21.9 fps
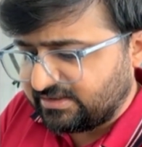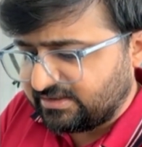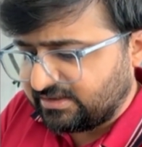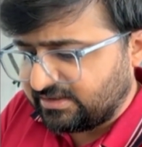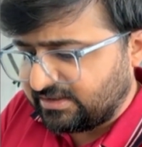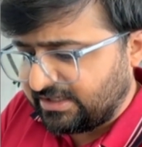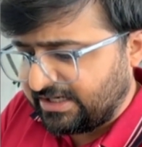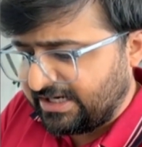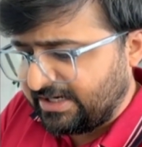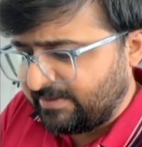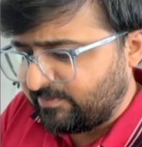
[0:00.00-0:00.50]

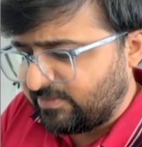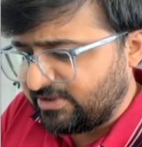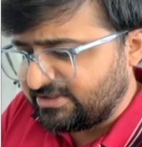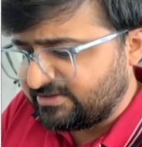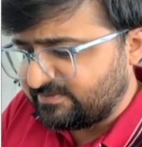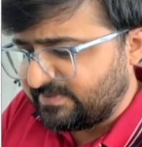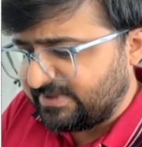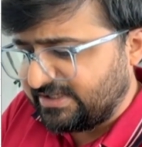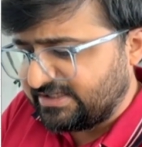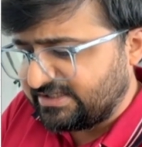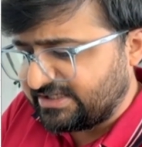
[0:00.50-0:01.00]
a plus
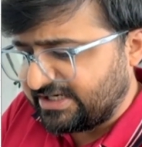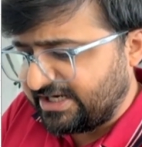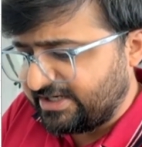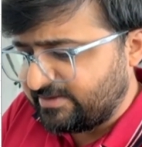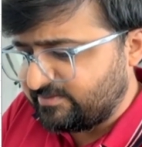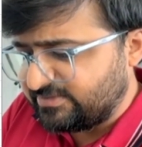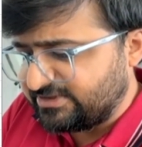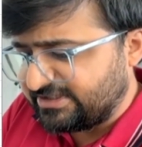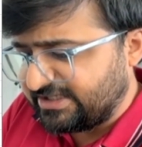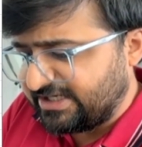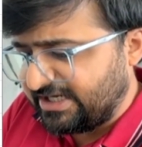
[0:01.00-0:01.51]
b
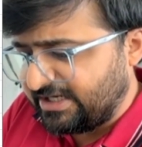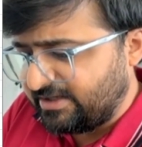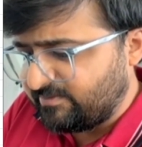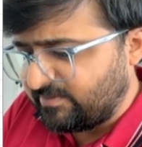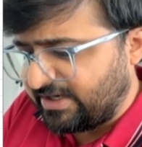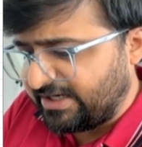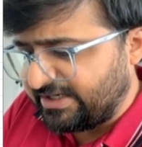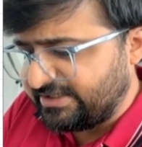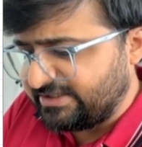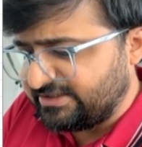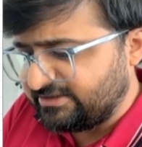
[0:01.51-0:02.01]
times a
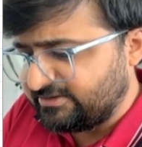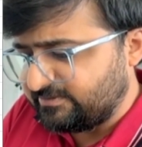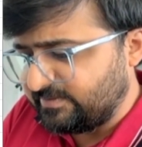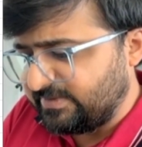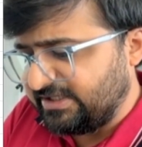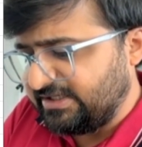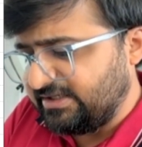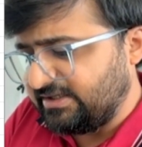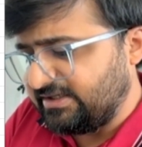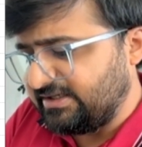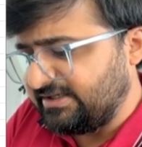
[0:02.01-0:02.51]
minus
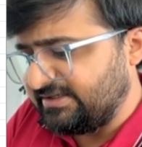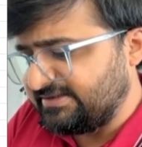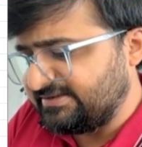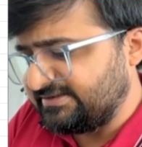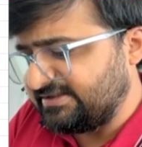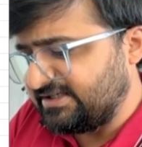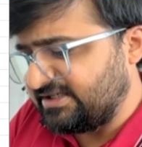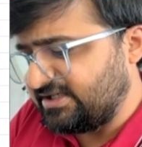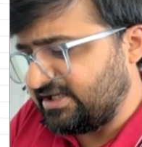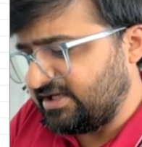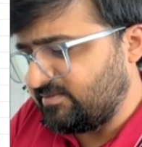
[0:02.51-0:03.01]
b is
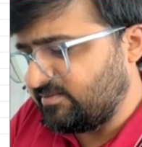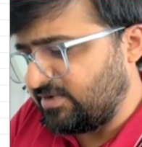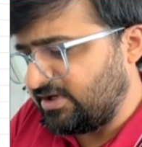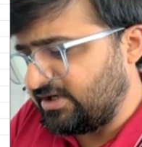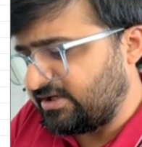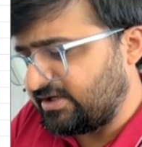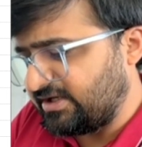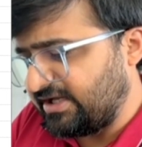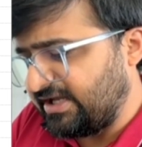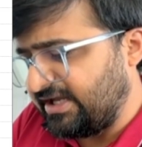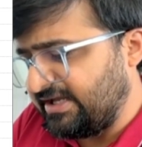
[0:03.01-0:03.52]
nothing
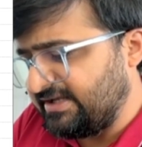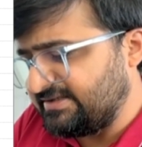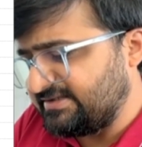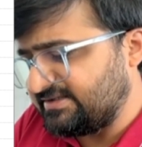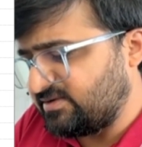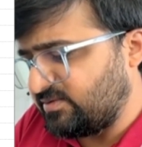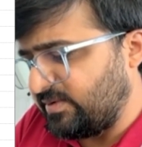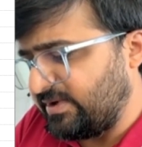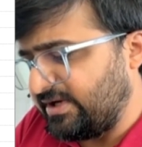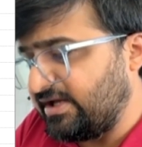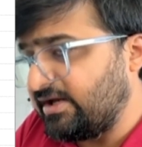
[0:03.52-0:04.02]
but a
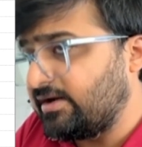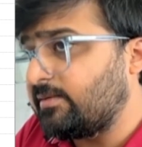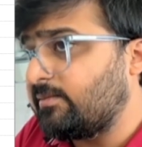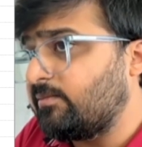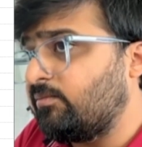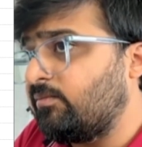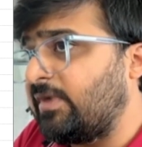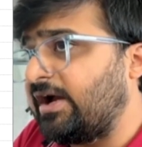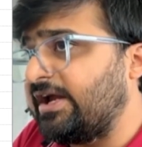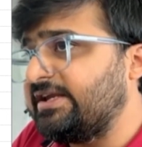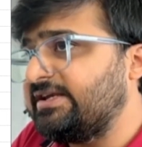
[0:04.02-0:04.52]
square
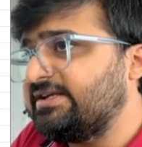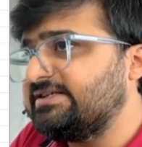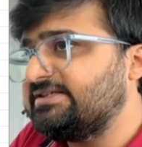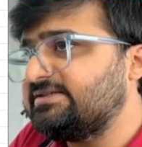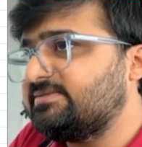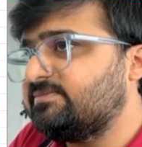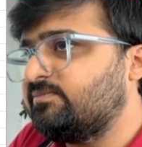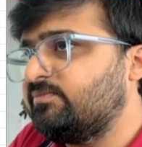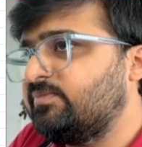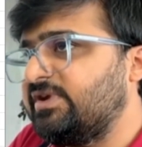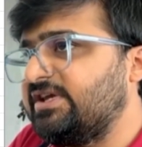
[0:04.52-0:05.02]

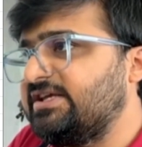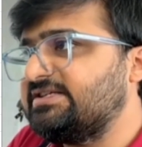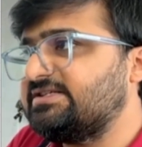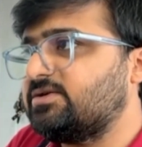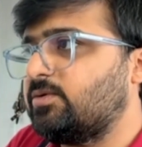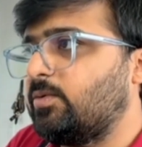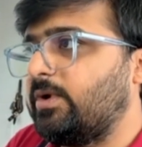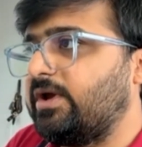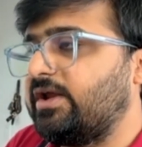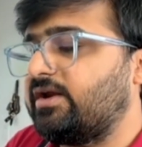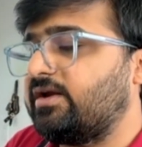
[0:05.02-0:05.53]
minus b
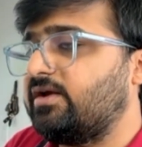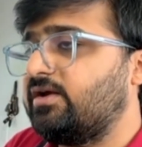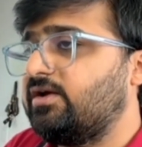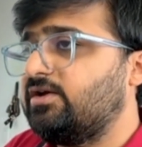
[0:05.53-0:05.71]
square.